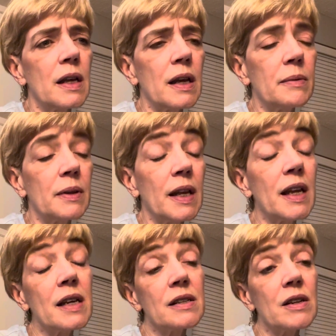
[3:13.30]
I mean he
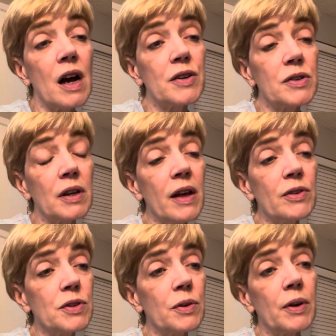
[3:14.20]
has a doctorate level
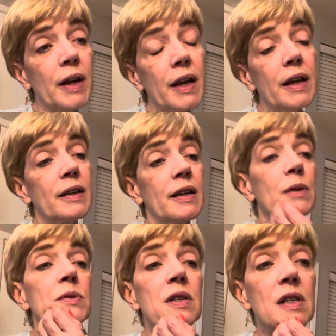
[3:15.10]
degree and he
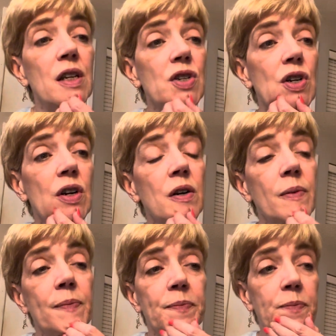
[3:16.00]
was a teacher,
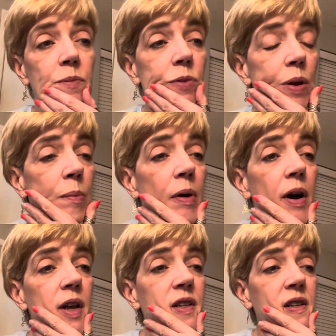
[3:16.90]

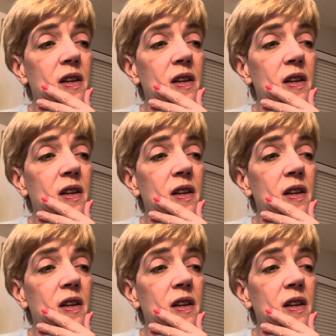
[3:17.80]
but